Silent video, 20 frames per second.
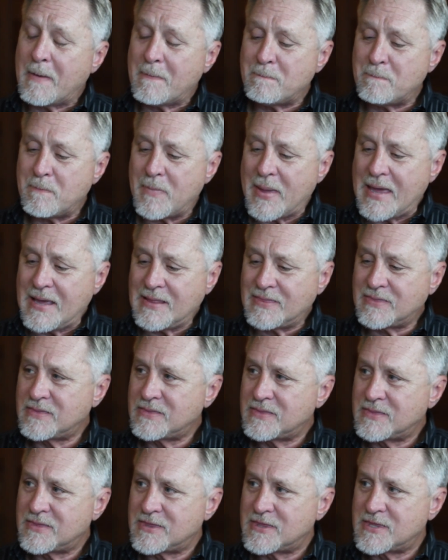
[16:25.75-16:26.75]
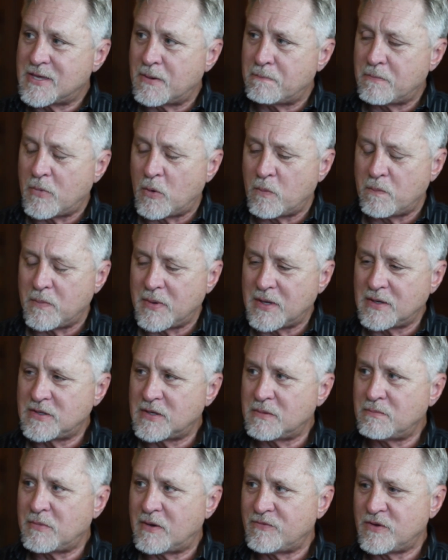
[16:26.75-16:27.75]
Make the
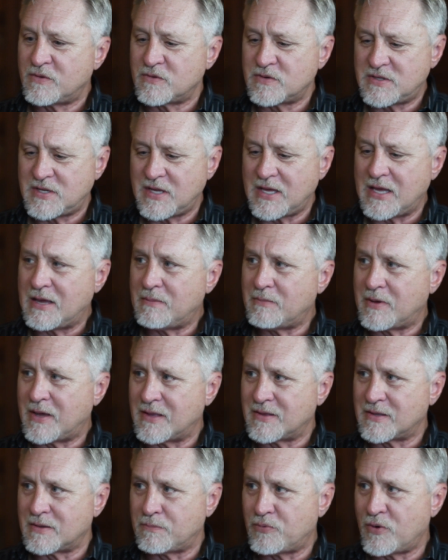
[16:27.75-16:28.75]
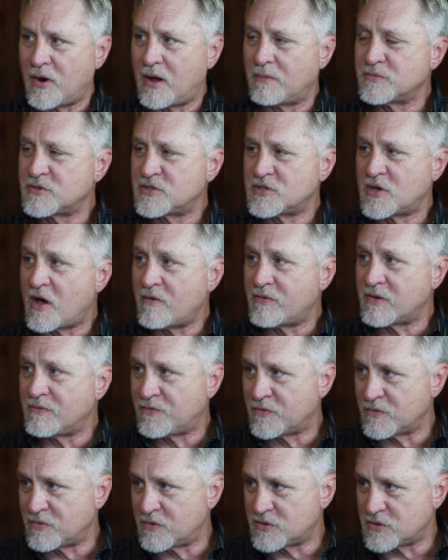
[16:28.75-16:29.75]
momentum of your team and the problem solving
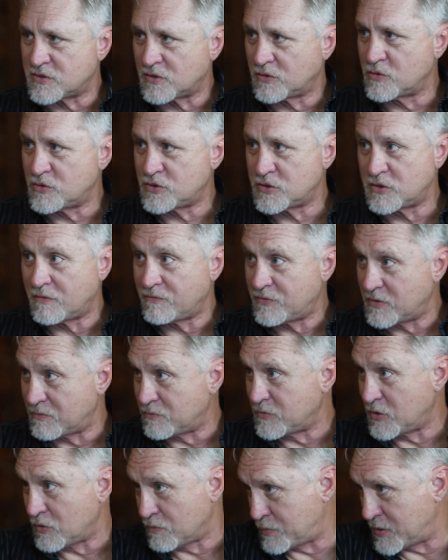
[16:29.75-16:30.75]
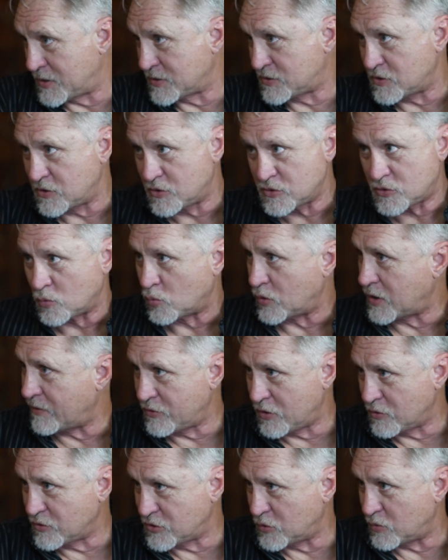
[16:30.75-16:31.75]
for the solution of your business or
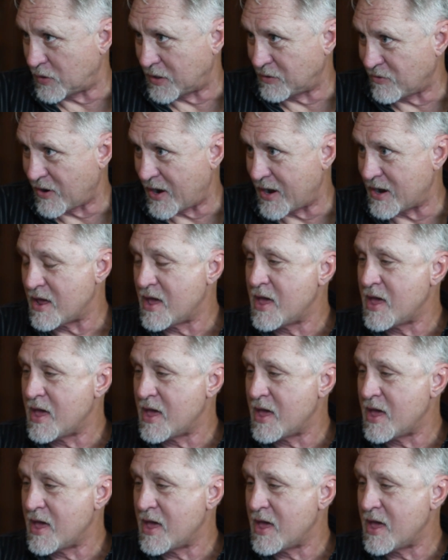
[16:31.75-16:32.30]
whatever you're doing, right?